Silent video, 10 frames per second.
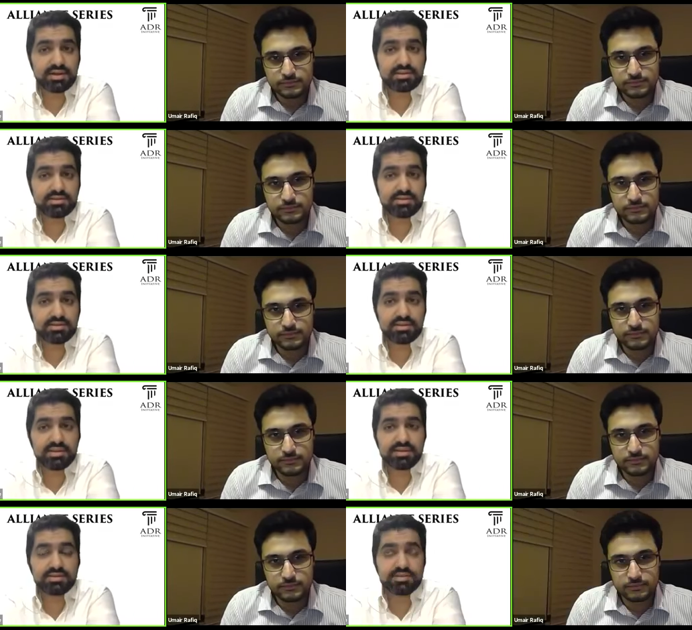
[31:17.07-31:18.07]
Speaker 1: that
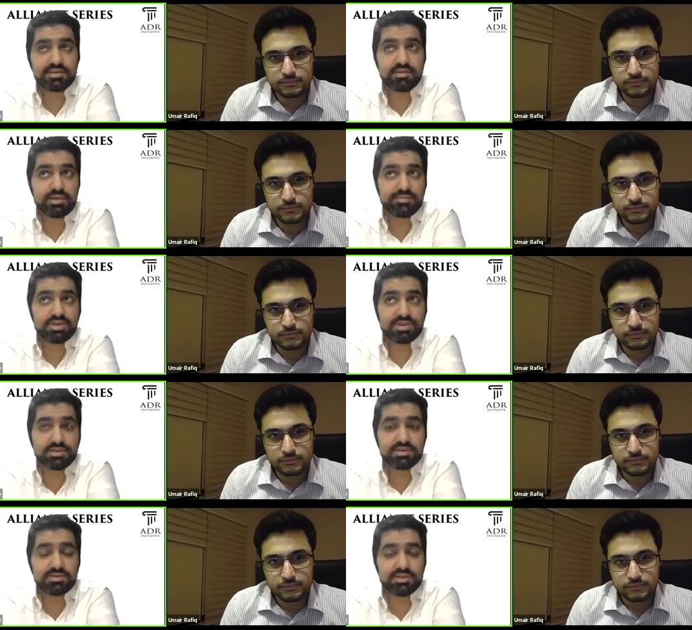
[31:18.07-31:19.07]
his entire
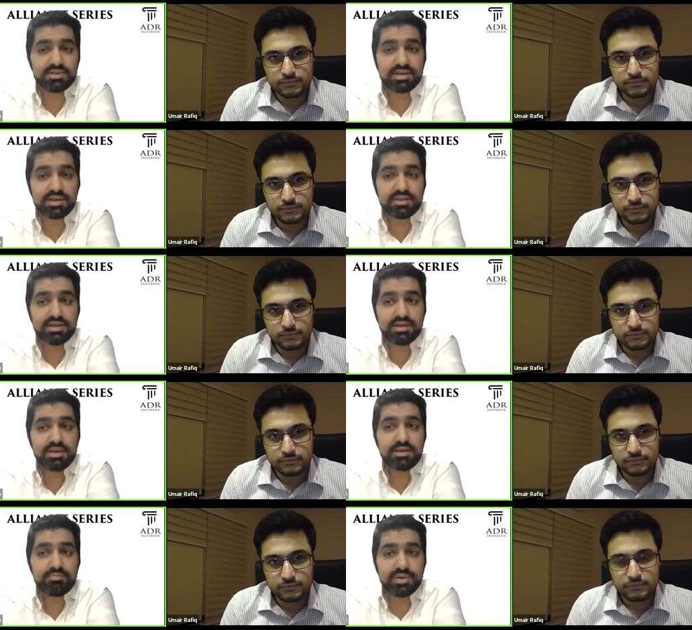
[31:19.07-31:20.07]
reputation is on the line
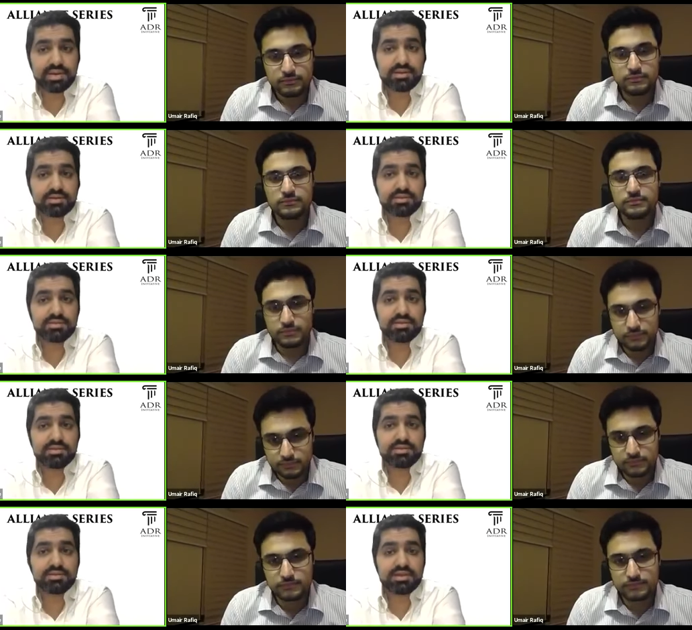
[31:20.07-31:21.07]
because
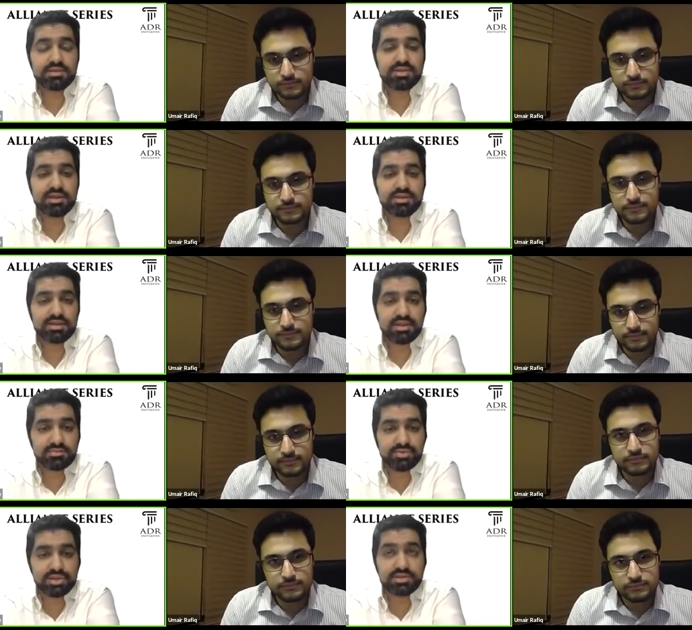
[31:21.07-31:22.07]
the settlement that he
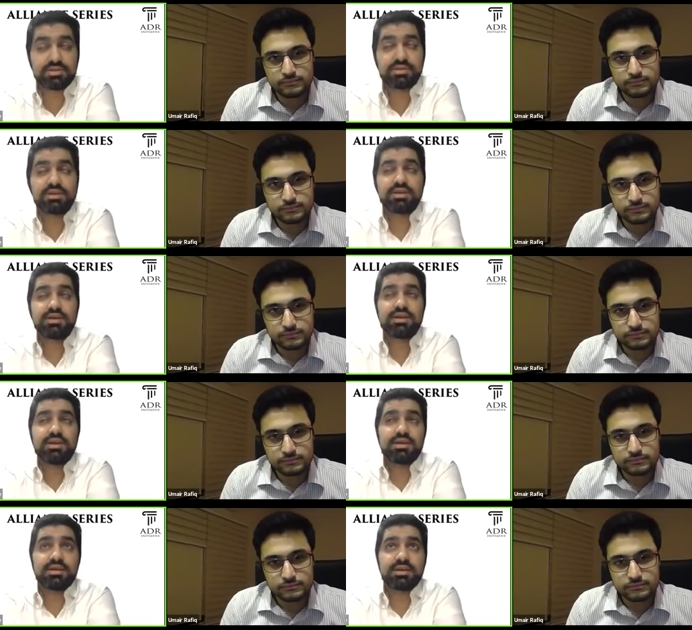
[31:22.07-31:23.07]
has breached
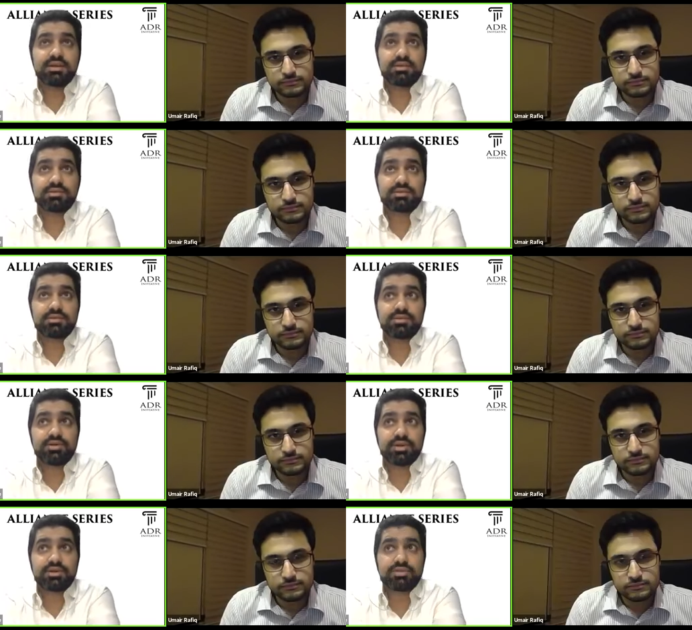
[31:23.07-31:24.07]
is
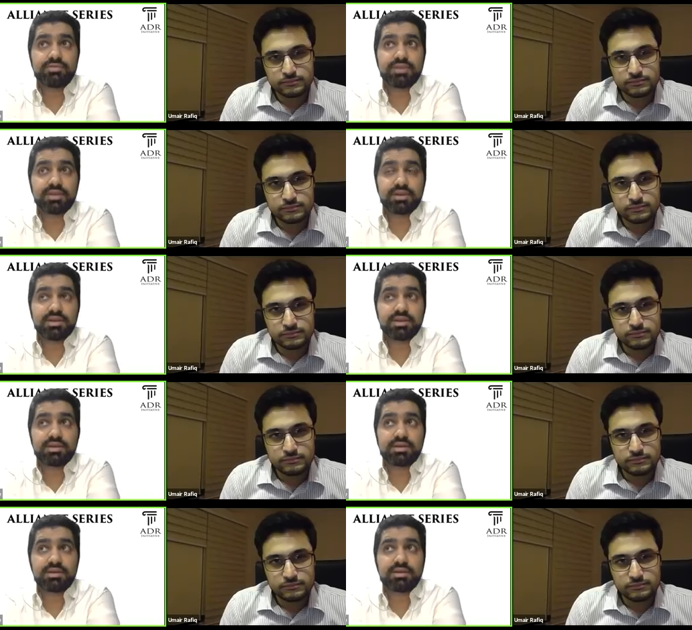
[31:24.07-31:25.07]
going to
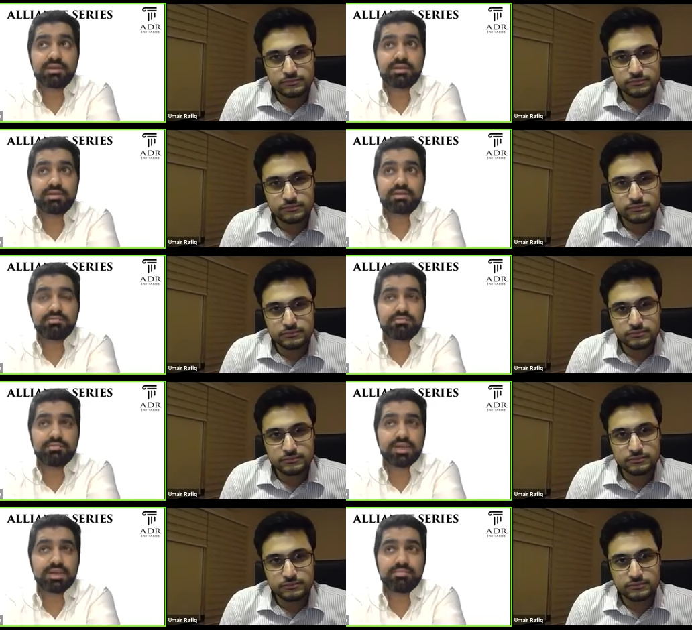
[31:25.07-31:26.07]
be
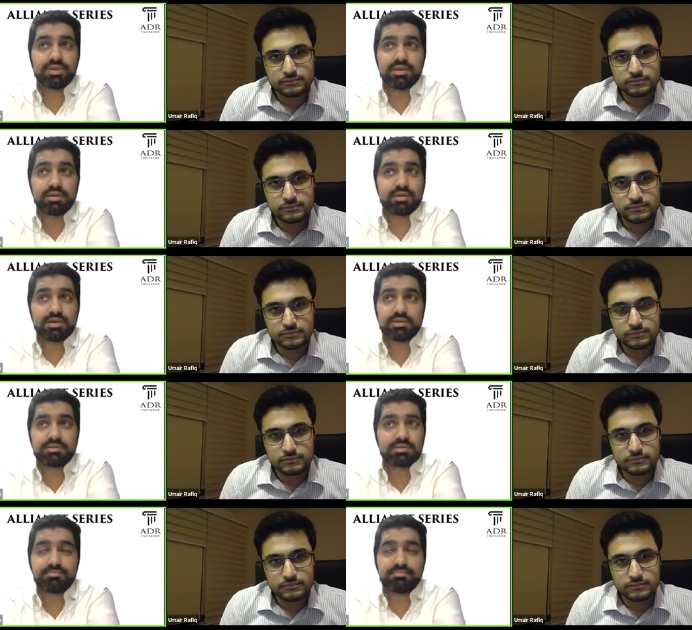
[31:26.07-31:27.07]
maybe
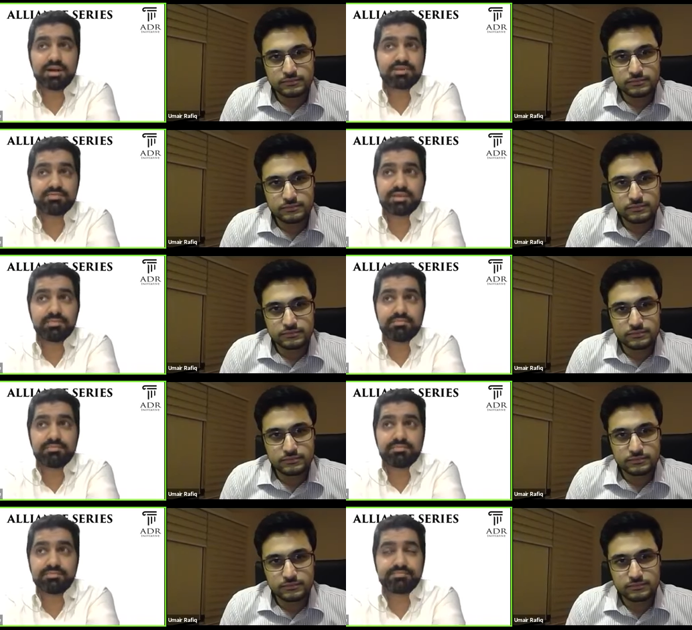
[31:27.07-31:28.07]
part of
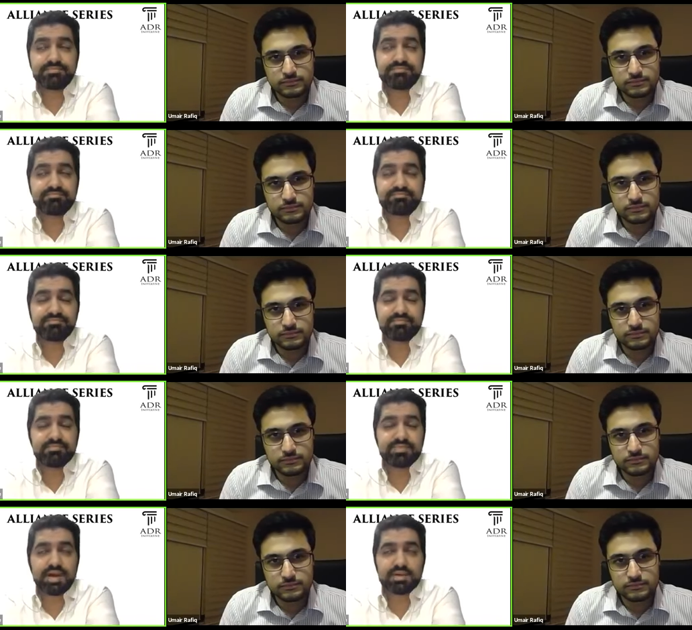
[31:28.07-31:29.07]
some
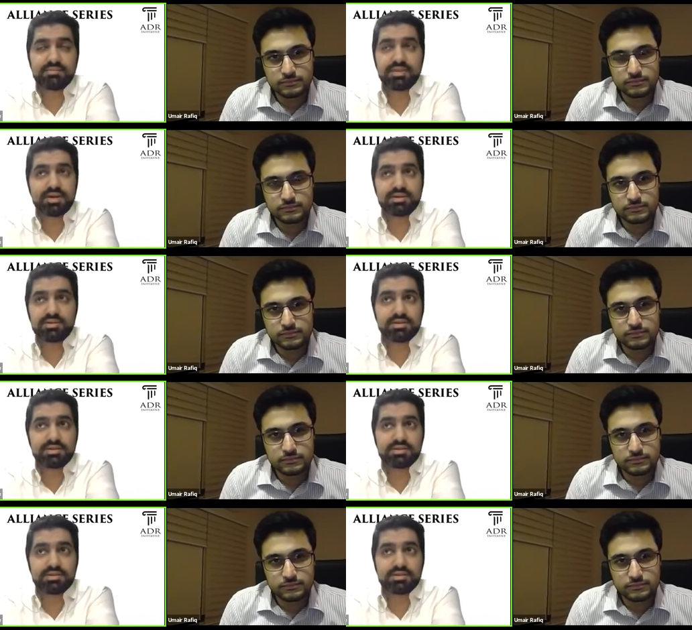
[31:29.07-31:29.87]
black mark on